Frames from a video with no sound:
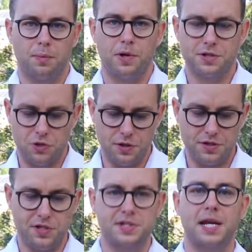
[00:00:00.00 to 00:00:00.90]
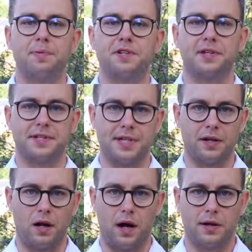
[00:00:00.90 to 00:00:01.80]
But as soon as you step into the
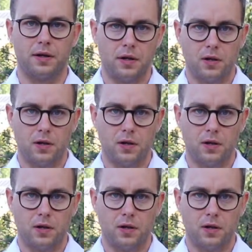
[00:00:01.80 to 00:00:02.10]
sunlight,